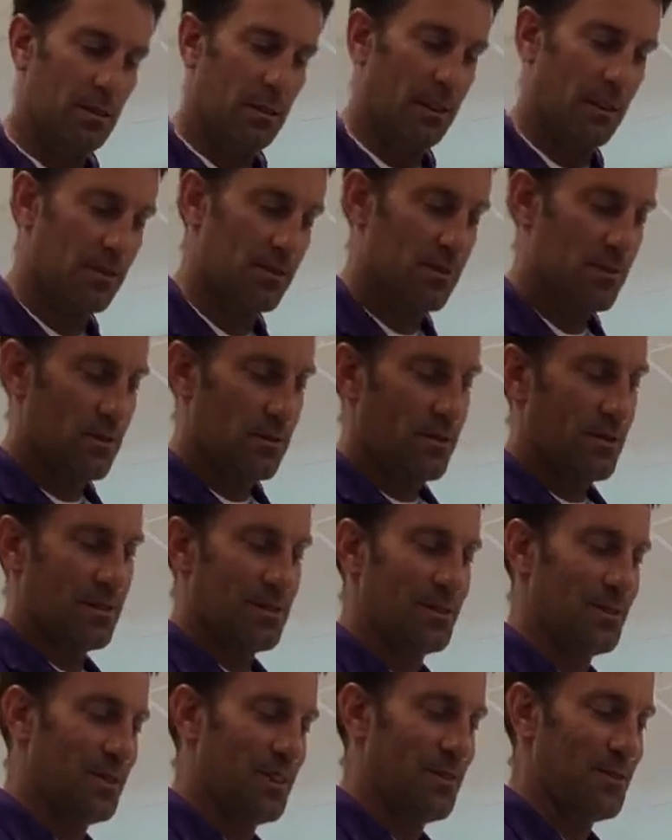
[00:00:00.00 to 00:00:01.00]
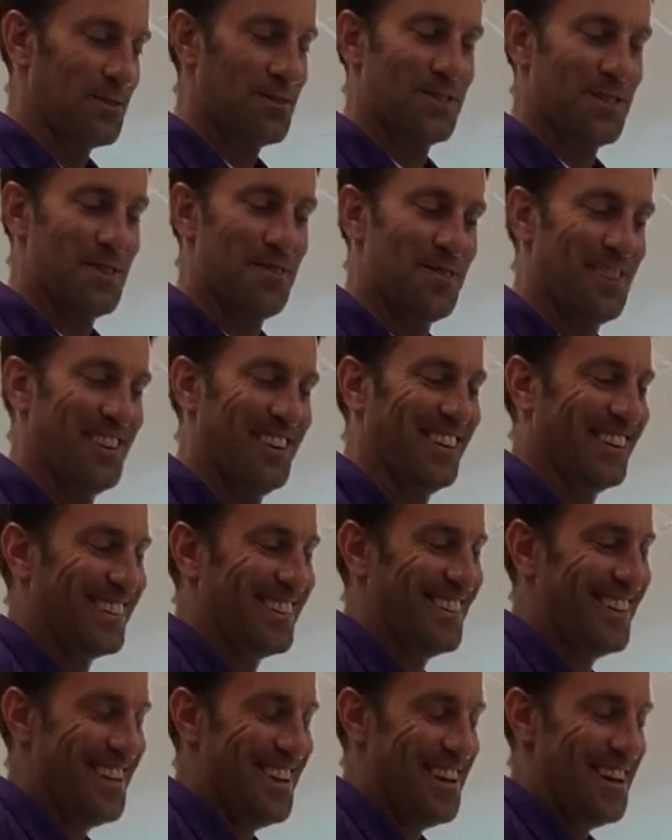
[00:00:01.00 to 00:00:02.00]
Yes, you never see me.
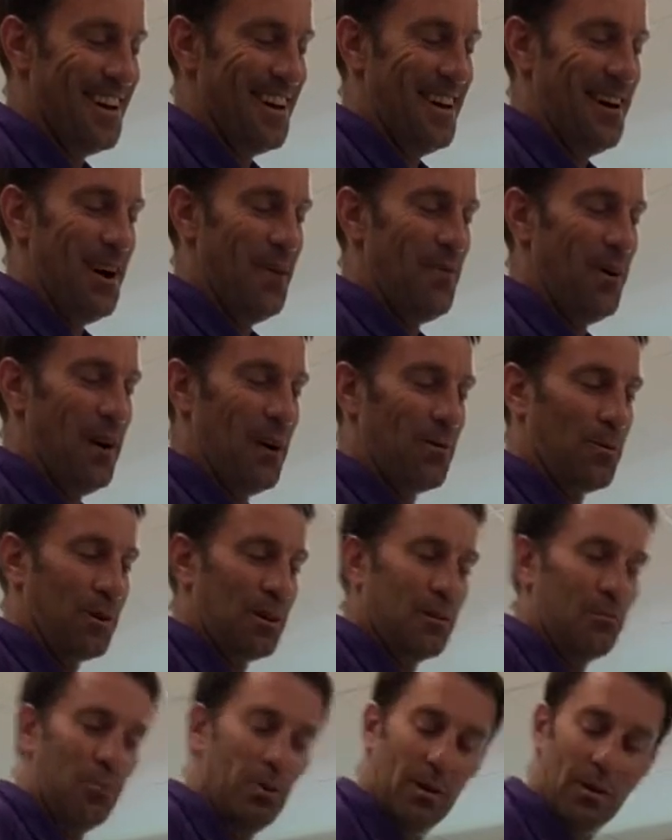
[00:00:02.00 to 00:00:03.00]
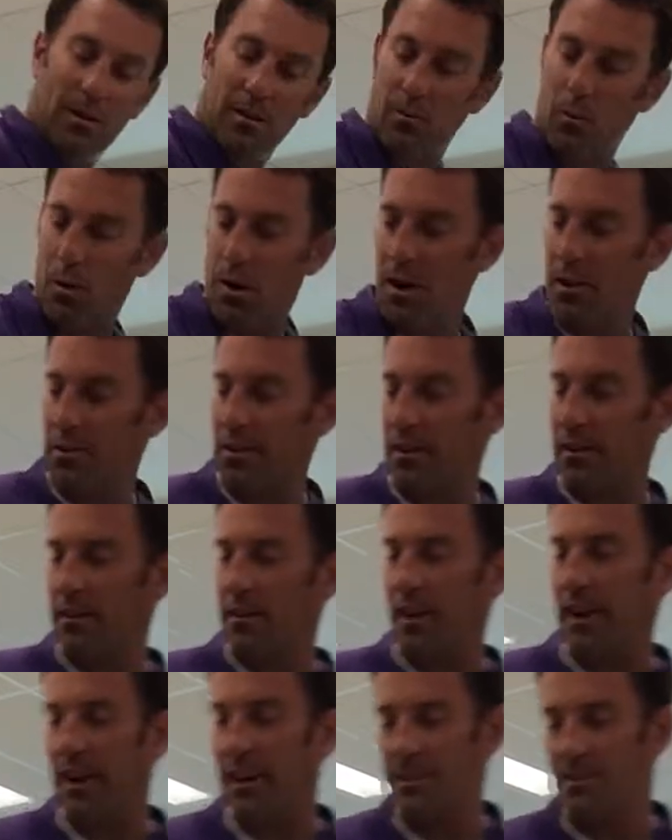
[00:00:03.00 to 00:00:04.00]
All right, we're going to put water
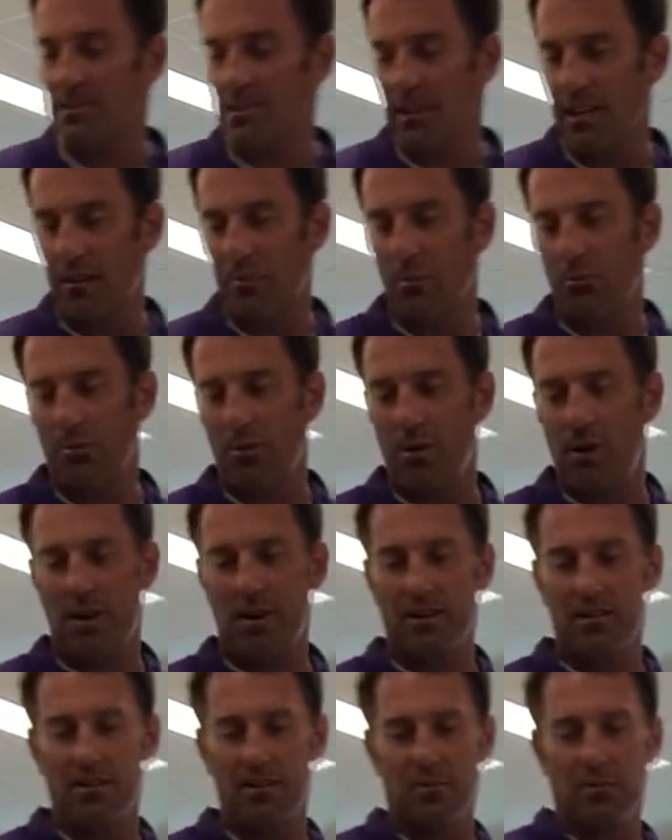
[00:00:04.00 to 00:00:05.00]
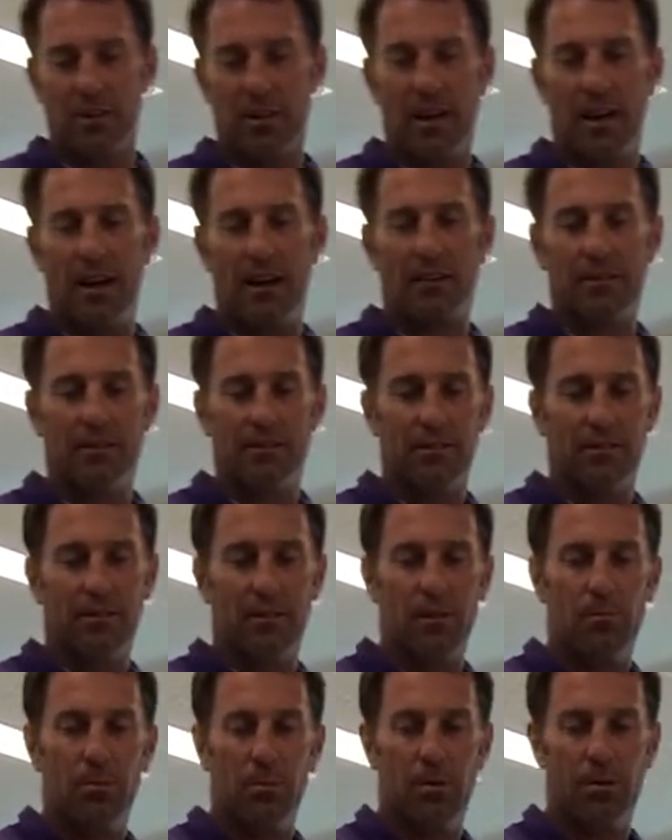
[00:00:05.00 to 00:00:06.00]
in cans, label products and reactants.
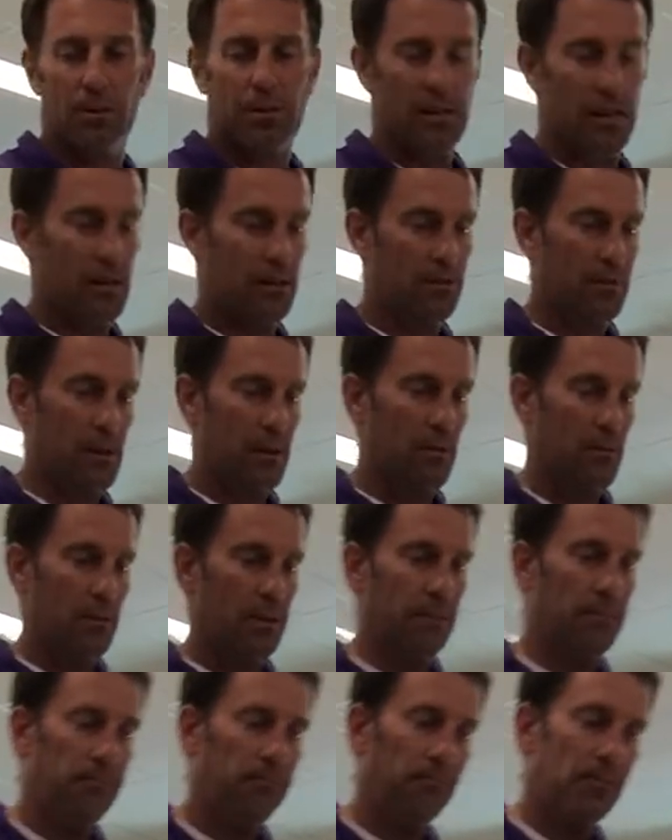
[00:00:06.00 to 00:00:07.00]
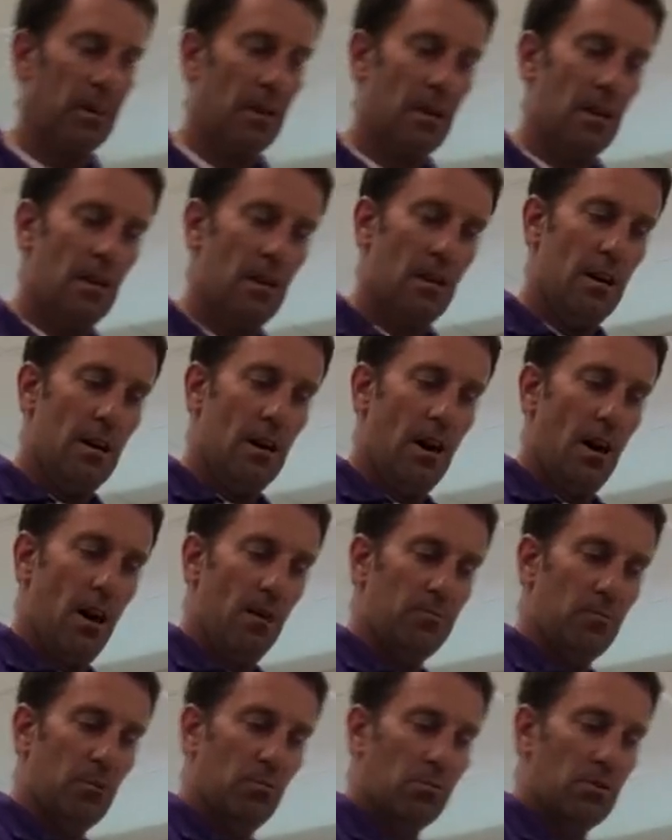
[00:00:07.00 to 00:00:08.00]
Did I point to that the right way?
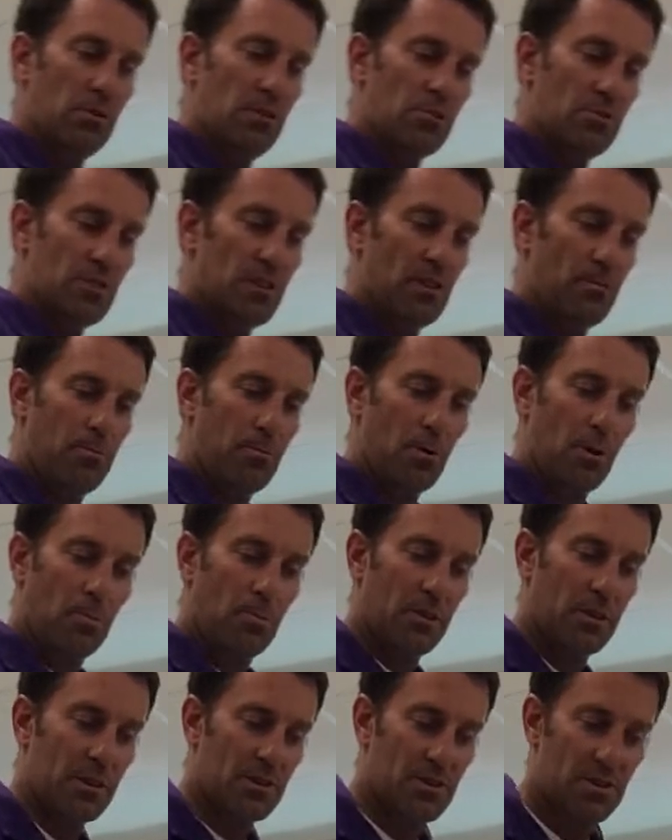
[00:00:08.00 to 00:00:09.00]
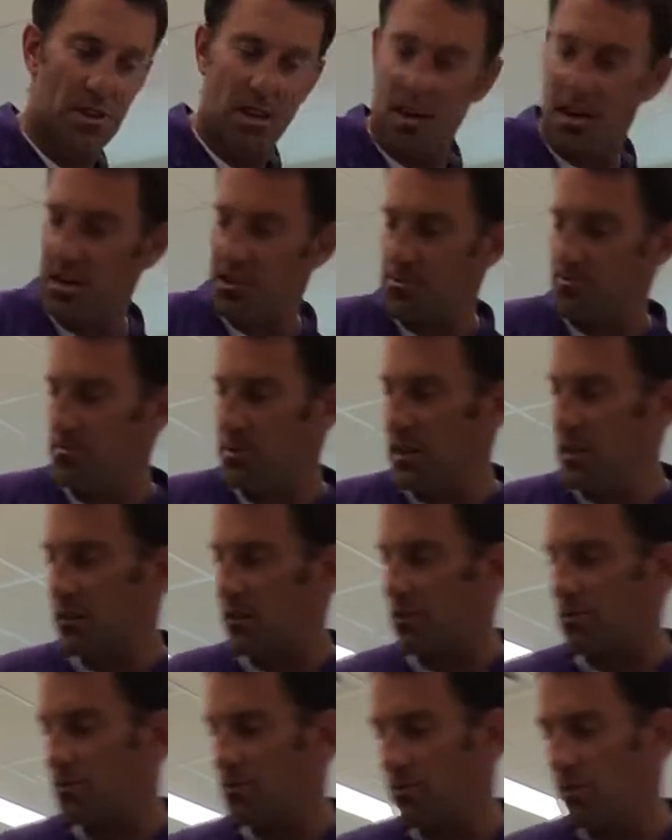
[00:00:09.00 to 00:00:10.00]
You will use the appropriate size
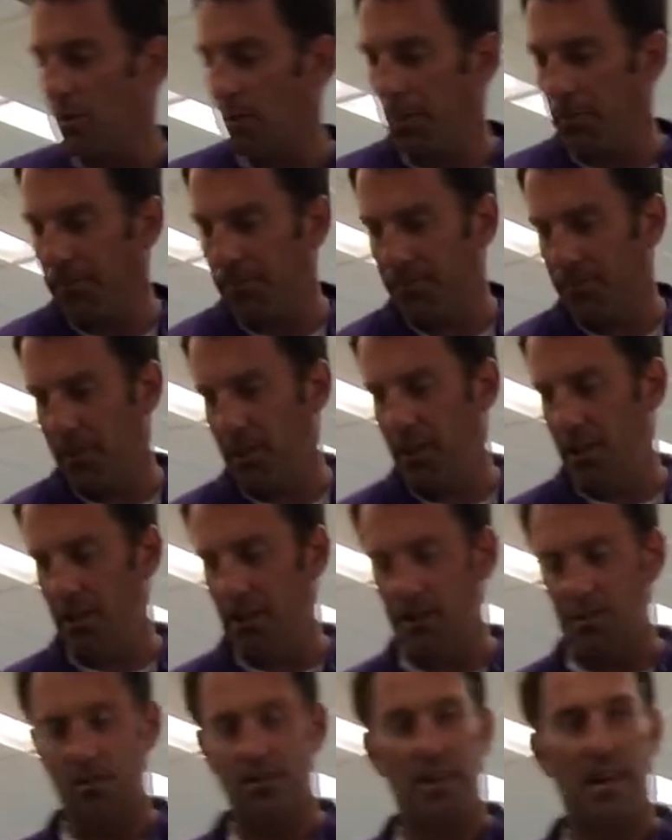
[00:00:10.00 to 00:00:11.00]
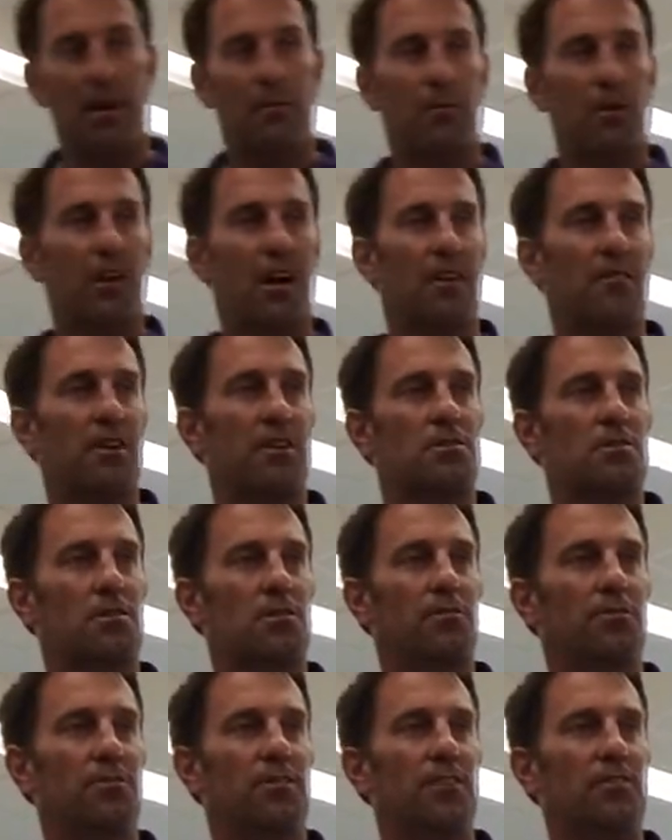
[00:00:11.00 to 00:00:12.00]
beakers. So in this lab we have a
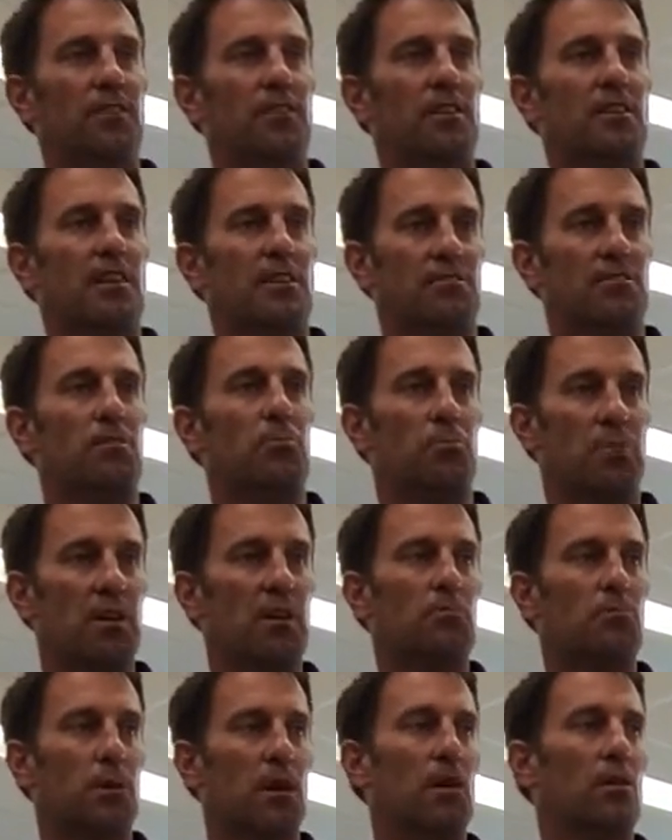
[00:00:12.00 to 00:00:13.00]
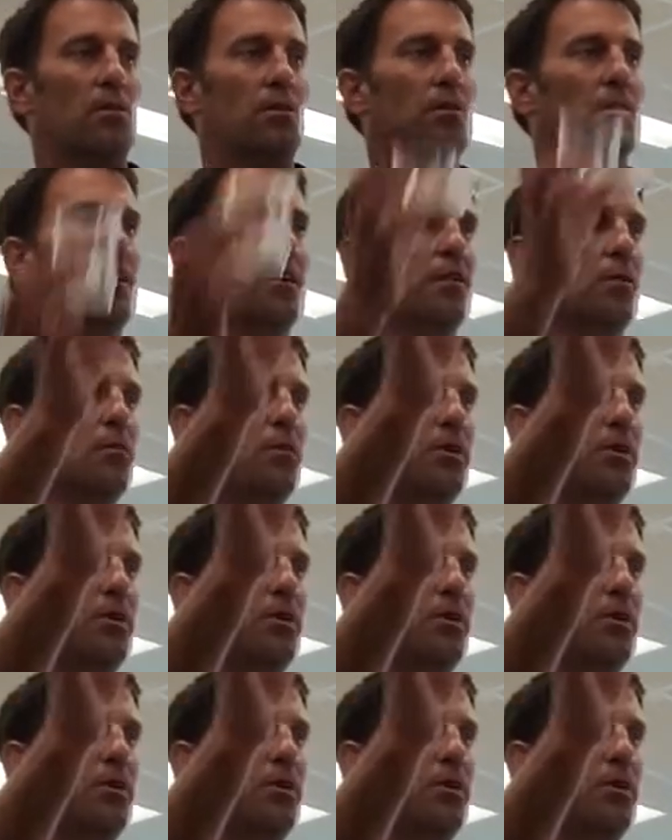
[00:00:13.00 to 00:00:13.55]
250, the big beaker, and the